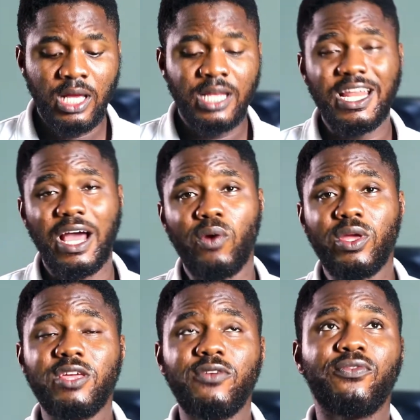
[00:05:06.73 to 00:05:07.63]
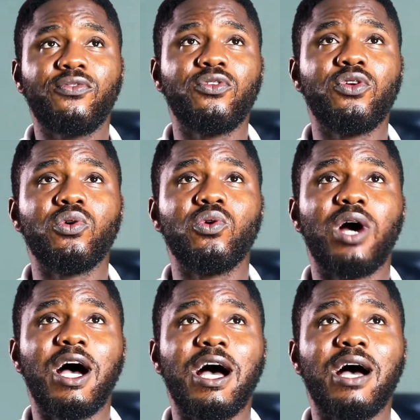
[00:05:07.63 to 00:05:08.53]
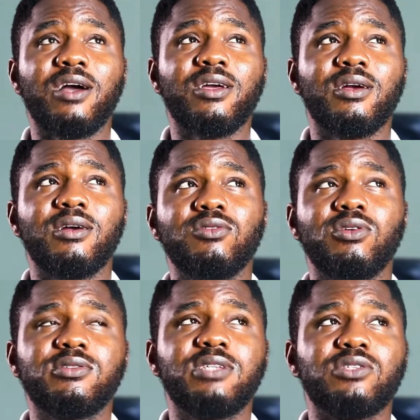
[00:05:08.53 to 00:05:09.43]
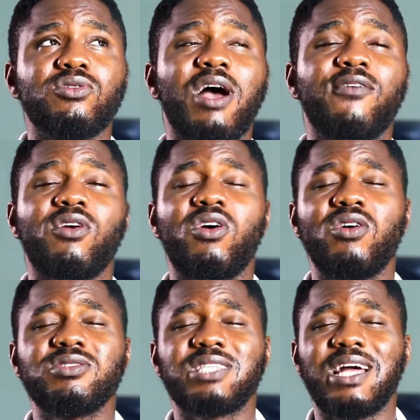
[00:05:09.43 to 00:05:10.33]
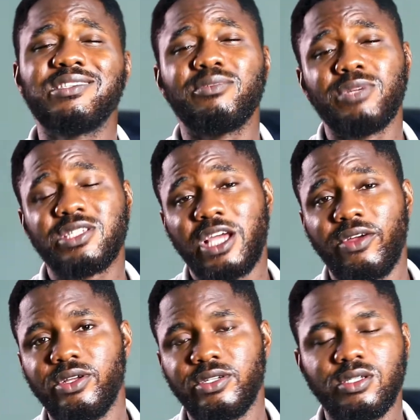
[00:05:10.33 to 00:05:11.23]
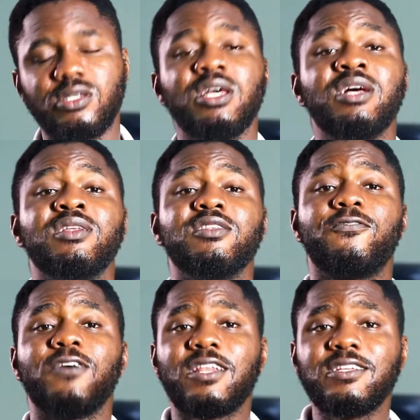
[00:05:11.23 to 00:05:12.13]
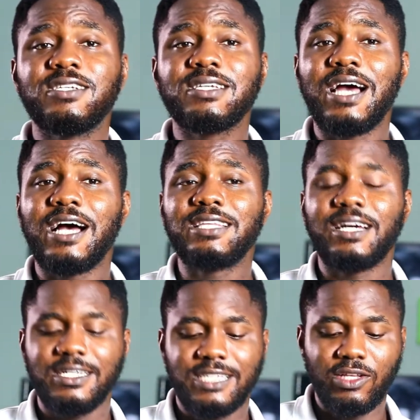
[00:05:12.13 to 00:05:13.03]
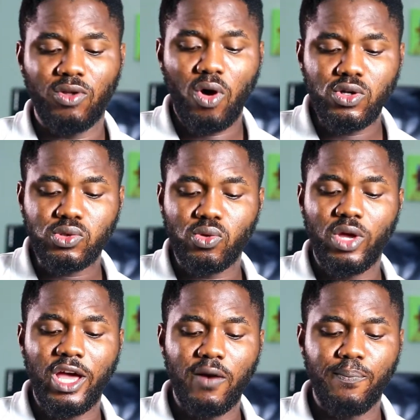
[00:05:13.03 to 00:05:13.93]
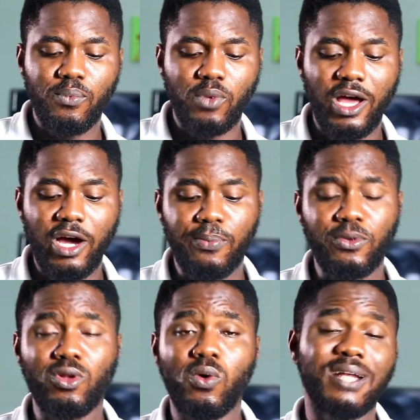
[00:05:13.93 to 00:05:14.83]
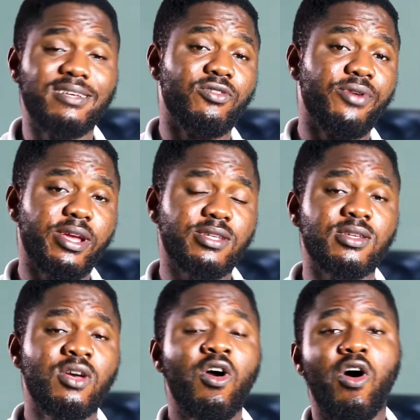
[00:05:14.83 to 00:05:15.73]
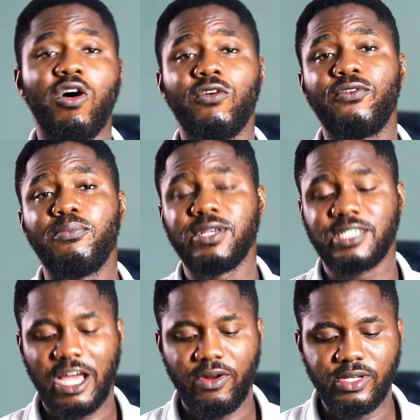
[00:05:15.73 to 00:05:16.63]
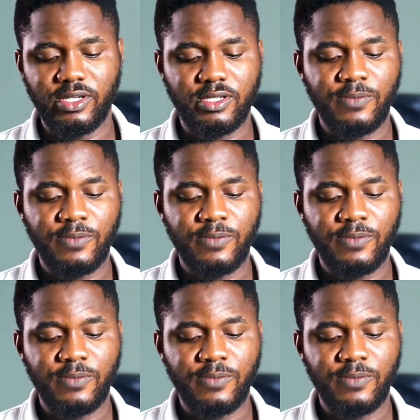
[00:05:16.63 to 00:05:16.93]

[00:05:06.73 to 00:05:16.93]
Now, if you notice that you have constant miscarriages, the fertility diet can also help you lower the risks of miscarriages.